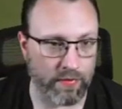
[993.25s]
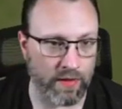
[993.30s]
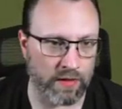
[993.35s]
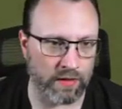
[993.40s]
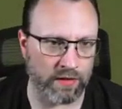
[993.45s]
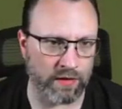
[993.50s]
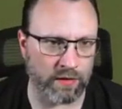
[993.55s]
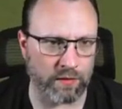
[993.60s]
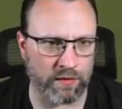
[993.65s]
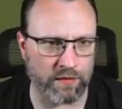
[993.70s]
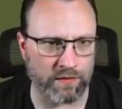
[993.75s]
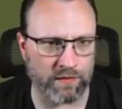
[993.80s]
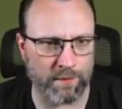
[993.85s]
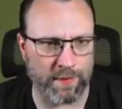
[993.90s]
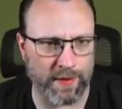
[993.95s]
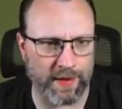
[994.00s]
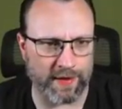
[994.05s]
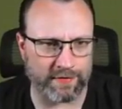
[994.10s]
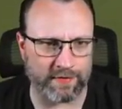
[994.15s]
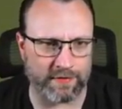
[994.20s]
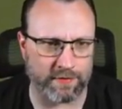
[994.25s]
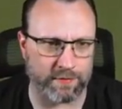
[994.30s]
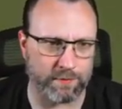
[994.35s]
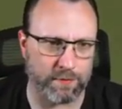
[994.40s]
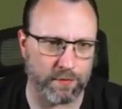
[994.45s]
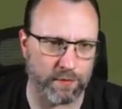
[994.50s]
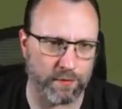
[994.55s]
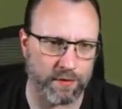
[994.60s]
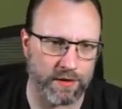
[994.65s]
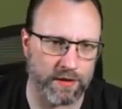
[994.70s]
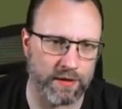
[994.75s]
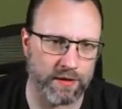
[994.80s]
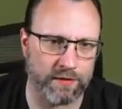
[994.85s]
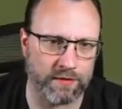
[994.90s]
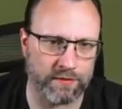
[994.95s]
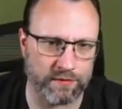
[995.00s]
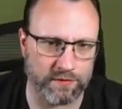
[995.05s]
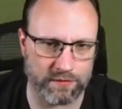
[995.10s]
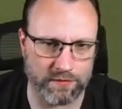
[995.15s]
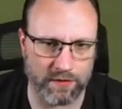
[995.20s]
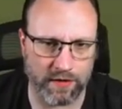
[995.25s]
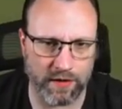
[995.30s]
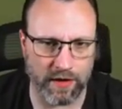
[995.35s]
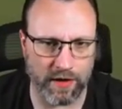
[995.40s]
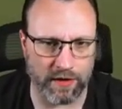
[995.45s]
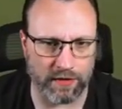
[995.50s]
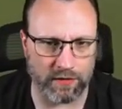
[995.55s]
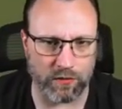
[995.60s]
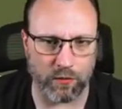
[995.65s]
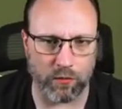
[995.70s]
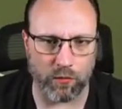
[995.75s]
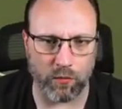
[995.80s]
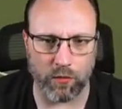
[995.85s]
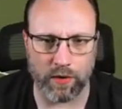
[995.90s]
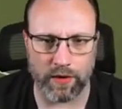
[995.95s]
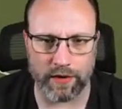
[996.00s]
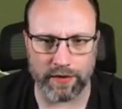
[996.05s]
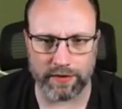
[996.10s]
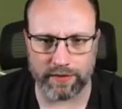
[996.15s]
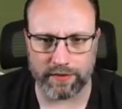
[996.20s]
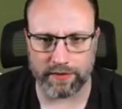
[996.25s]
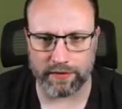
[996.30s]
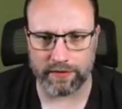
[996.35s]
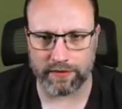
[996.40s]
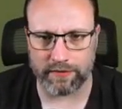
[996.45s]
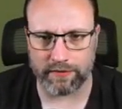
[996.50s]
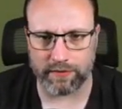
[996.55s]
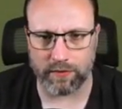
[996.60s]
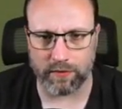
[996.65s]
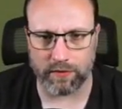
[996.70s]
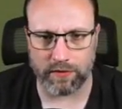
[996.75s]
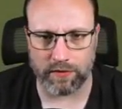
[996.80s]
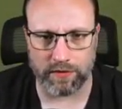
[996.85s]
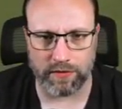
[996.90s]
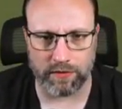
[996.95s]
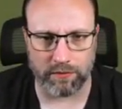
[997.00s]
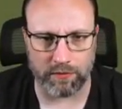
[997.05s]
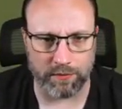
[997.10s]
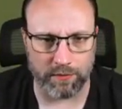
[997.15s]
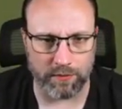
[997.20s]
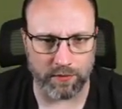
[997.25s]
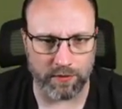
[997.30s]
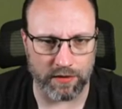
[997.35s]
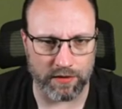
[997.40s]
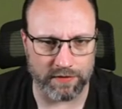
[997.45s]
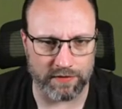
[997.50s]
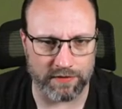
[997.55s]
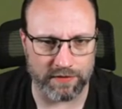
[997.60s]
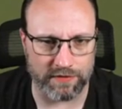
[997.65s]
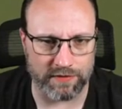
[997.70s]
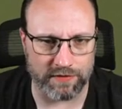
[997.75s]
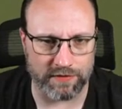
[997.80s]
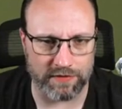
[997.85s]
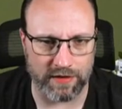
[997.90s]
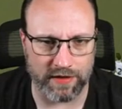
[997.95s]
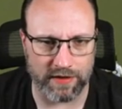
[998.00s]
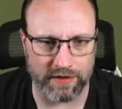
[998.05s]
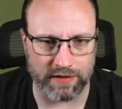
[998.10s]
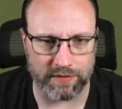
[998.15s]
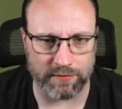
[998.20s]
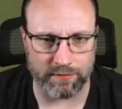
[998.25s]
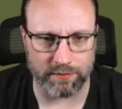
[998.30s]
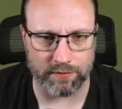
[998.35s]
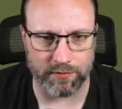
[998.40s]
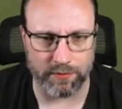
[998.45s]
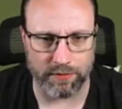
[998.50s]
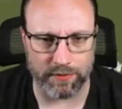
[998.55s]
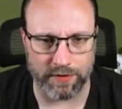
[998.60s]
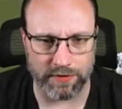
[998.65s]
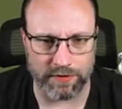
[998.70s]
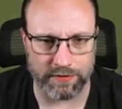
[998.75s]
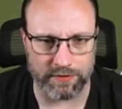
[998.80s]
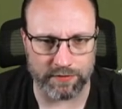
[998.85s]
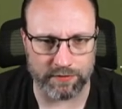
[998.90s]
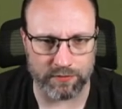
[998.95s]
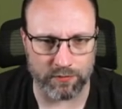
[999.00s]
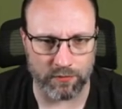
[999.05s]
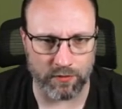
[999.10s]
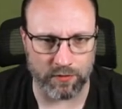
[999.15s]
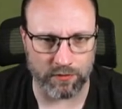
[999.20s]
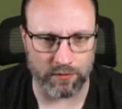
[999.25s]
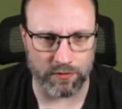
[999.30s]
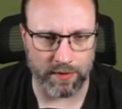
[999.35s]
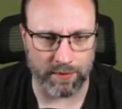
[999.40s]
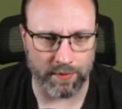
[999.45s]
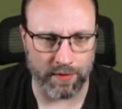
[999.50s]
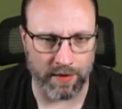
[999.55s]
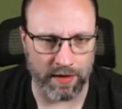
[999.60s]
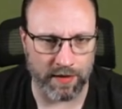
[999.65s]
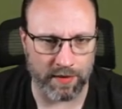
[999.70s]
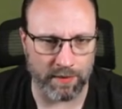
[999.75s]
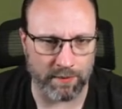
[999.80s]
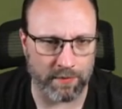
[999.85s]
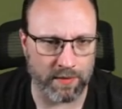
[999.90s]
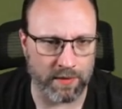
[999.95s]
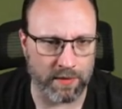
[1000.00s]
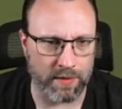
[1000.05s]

Only one of our passes. Peri. I don't know what is going on there with Morales. He's just letting him, Peri just run right by him.